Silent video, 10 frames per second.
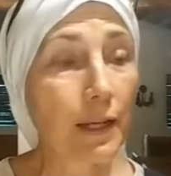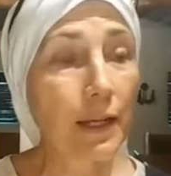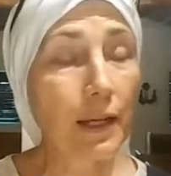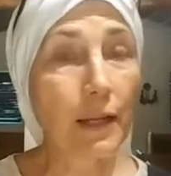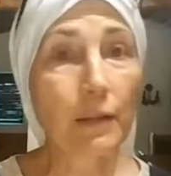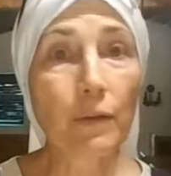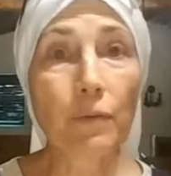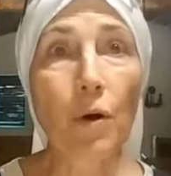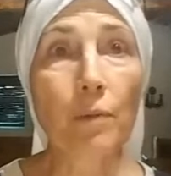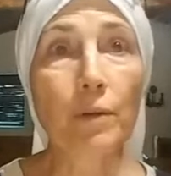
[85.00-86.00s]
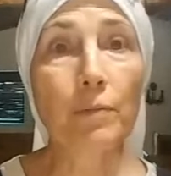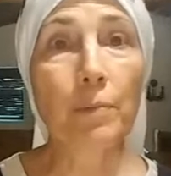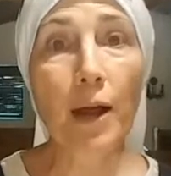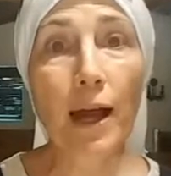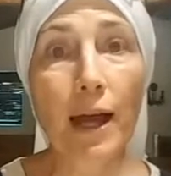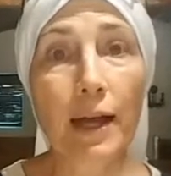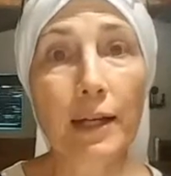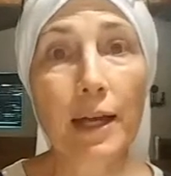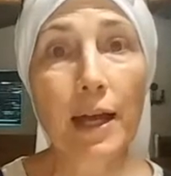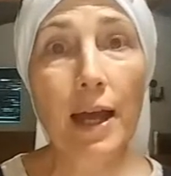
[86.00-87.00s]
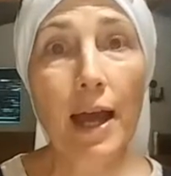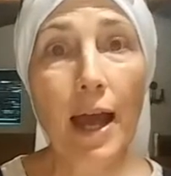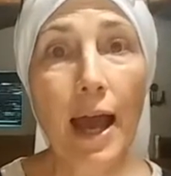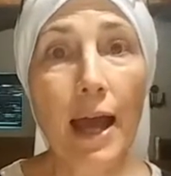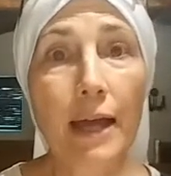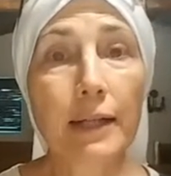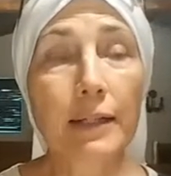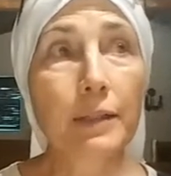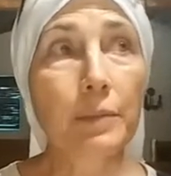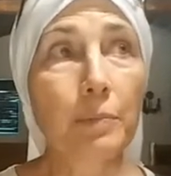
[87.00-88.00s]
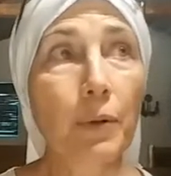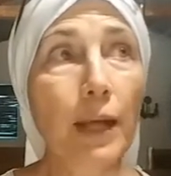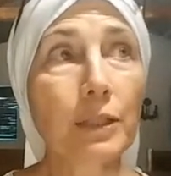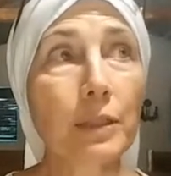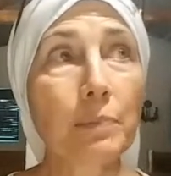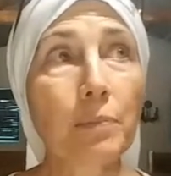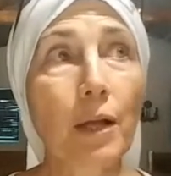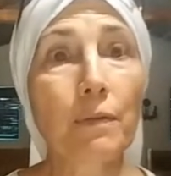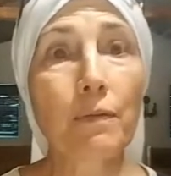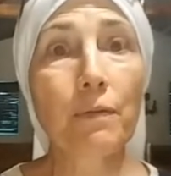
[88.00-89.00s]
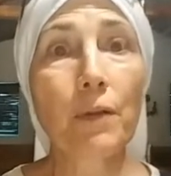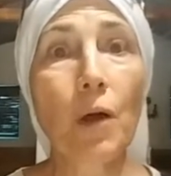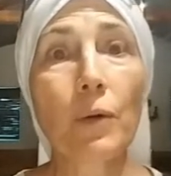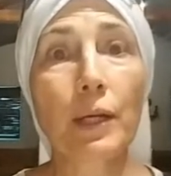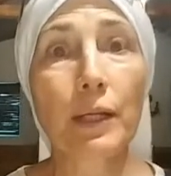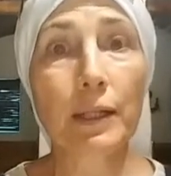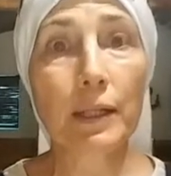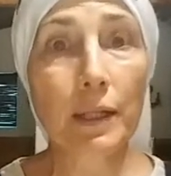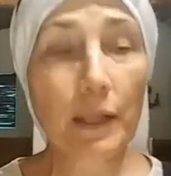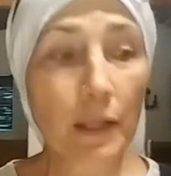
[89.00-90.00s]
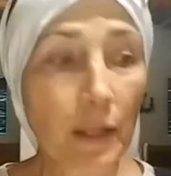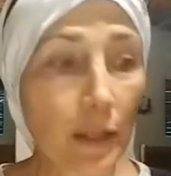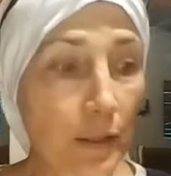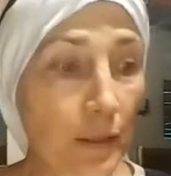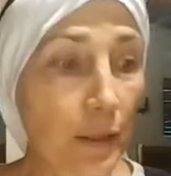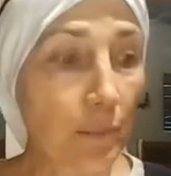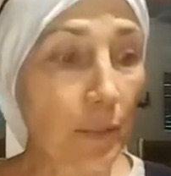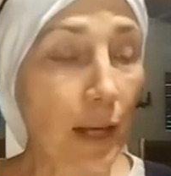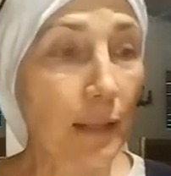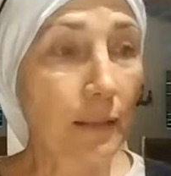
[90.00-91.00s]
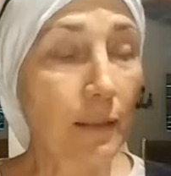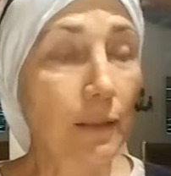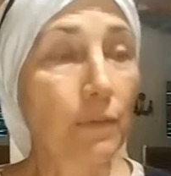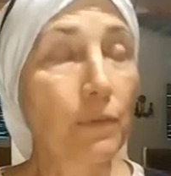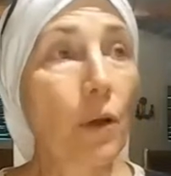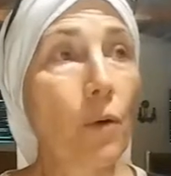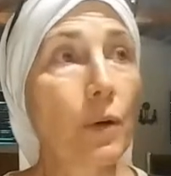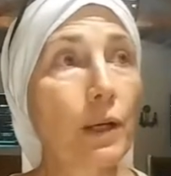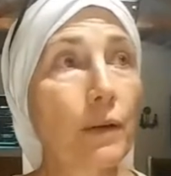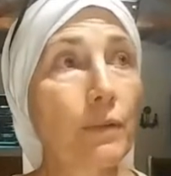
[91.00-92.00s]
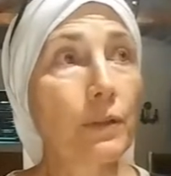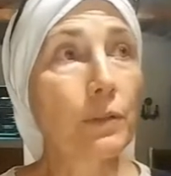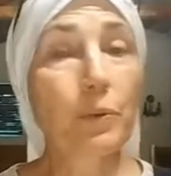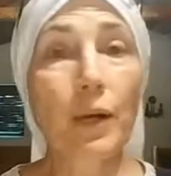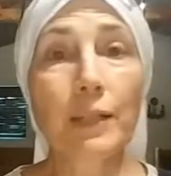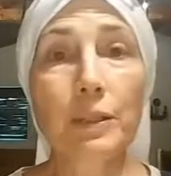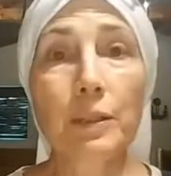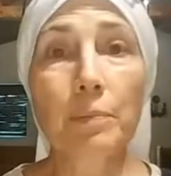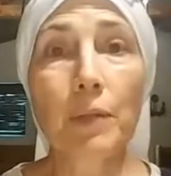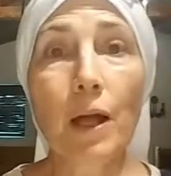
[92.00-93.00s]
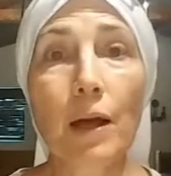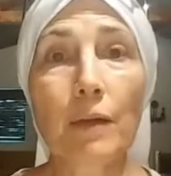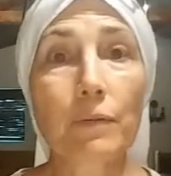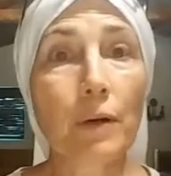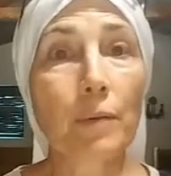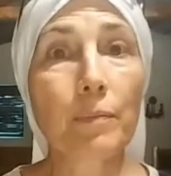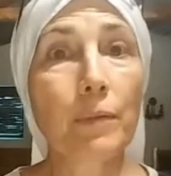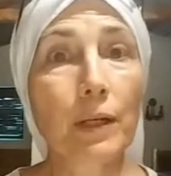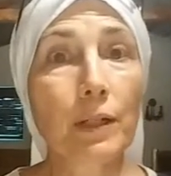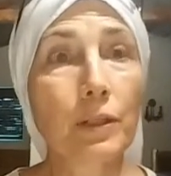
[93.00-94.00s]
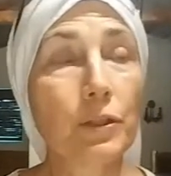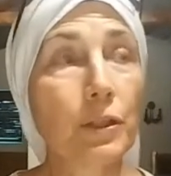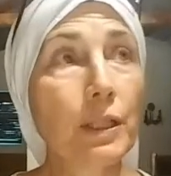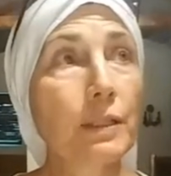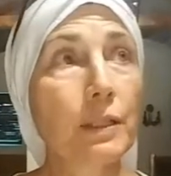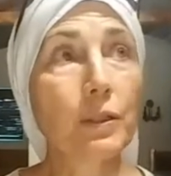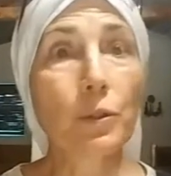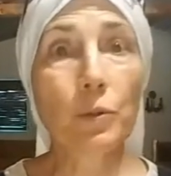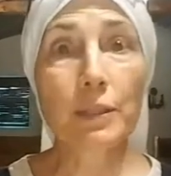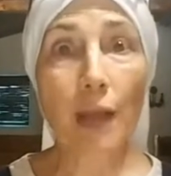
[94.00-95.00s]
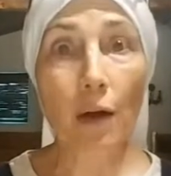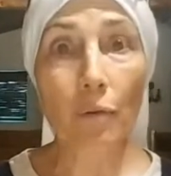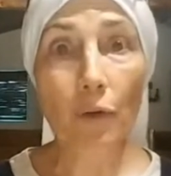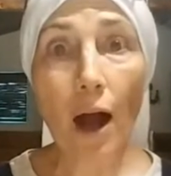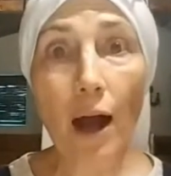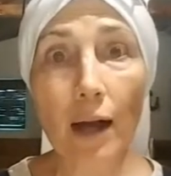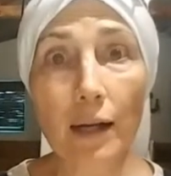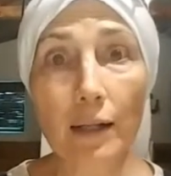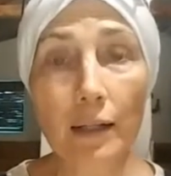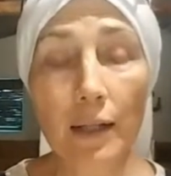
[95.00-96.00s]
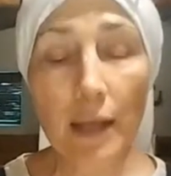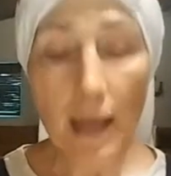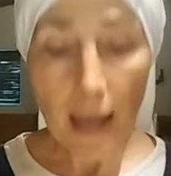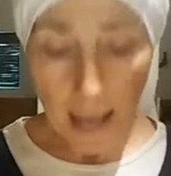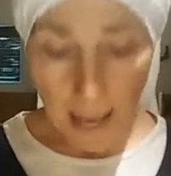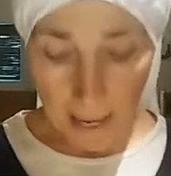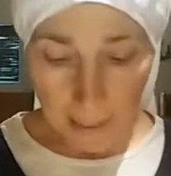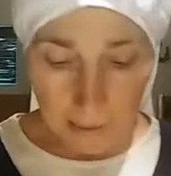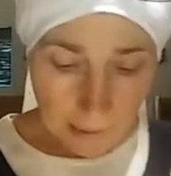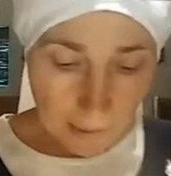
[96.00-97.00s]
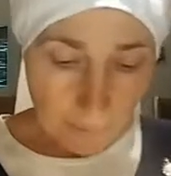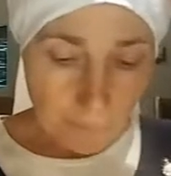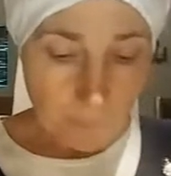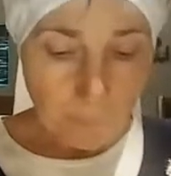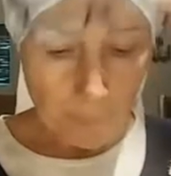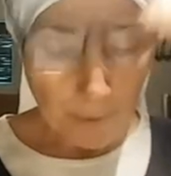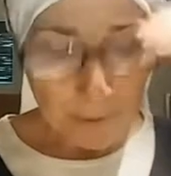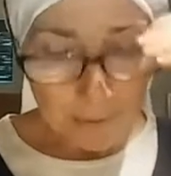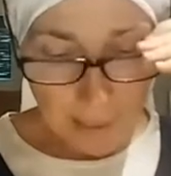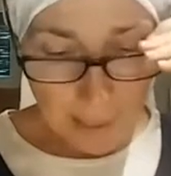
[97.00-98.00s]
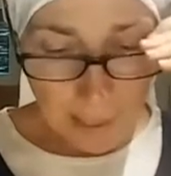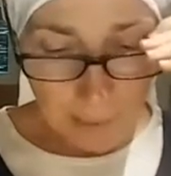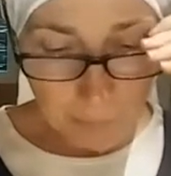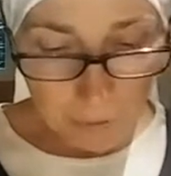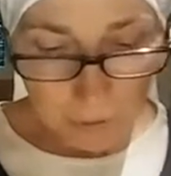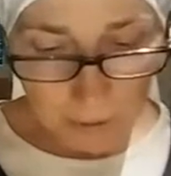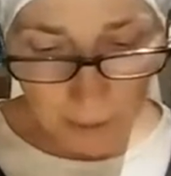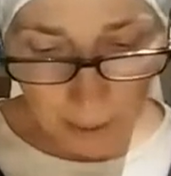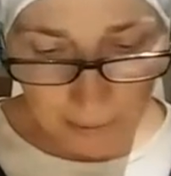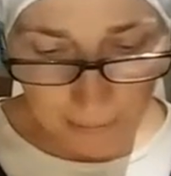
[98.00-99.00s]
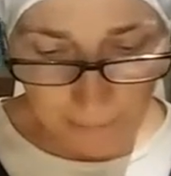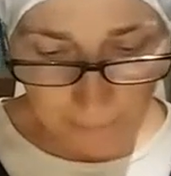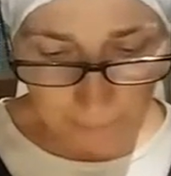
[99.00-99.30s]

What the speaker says: in the form of bread, and his precious blood flowing, symbolizing the flowing of his precious blood from Jesus, who is our rock. And St. Ambrose says,